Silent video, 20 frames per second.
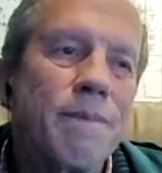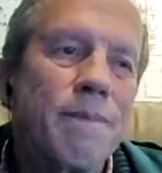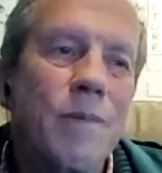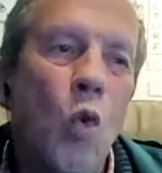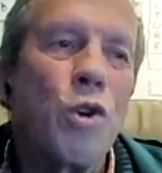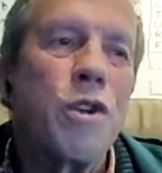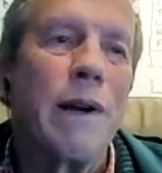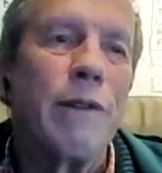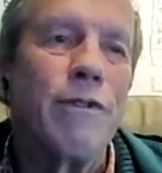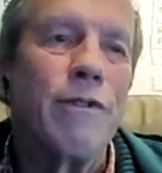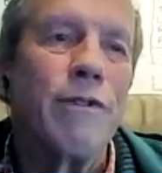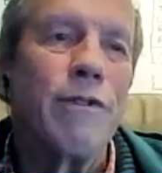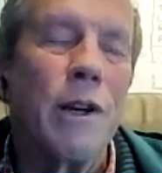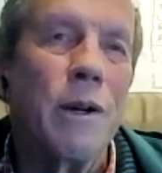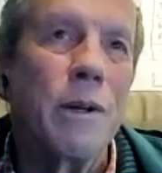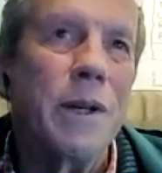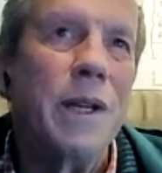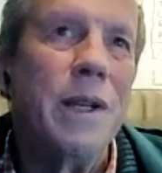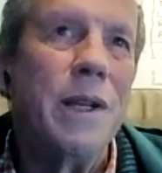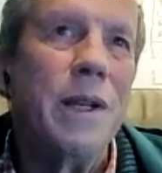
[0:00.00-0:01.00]
water
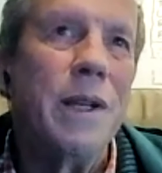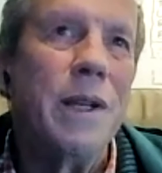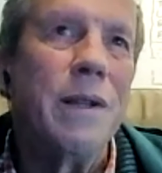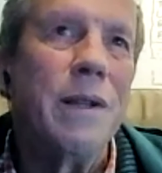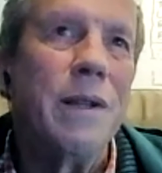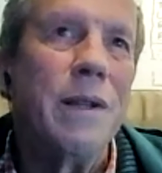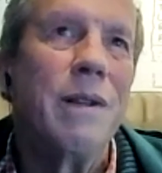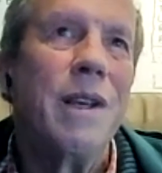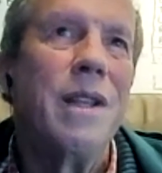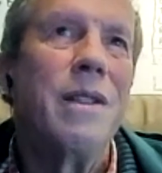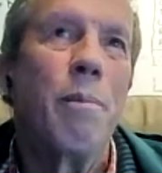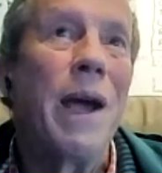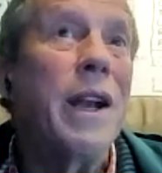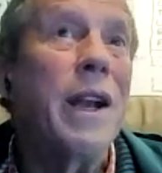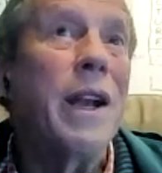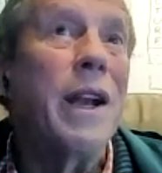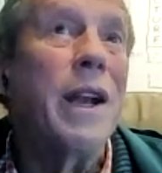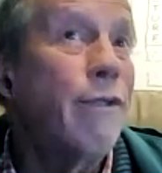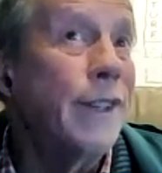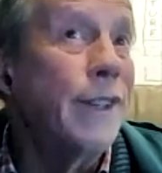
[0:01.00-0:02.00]
buffalo in in the
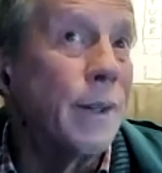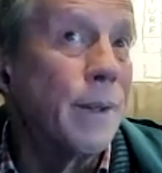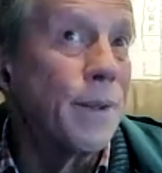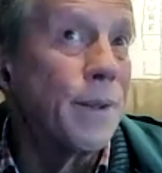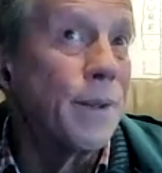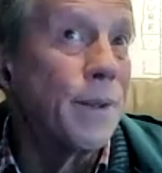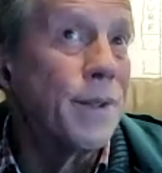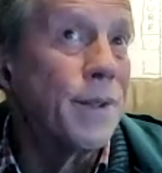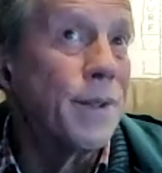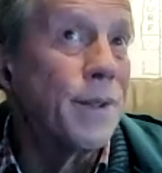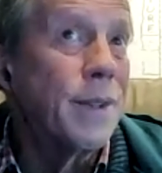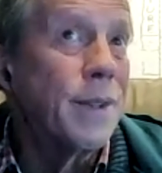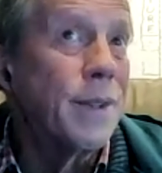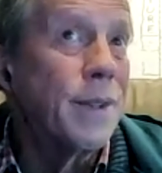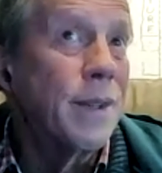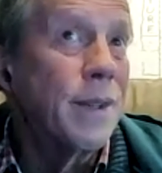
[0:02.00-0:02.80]
paddy fields